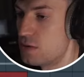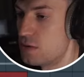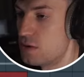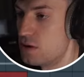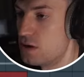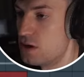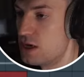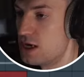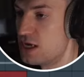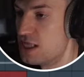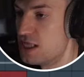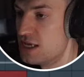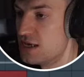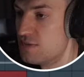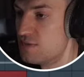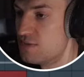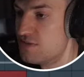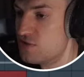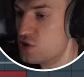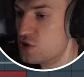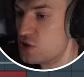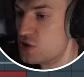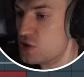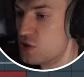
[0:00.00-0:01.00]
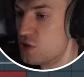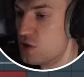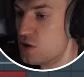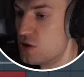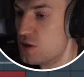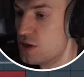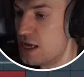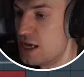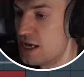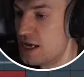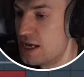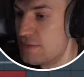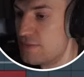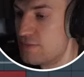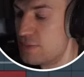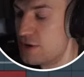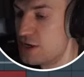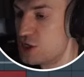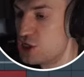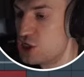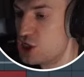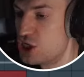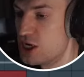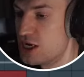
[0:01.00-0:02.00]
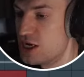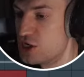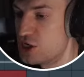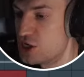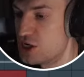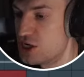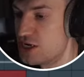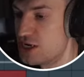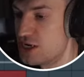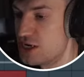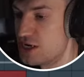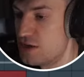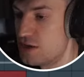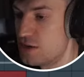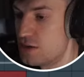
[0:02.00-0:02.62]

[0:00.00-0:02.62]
And then we've just got a pitch changer here.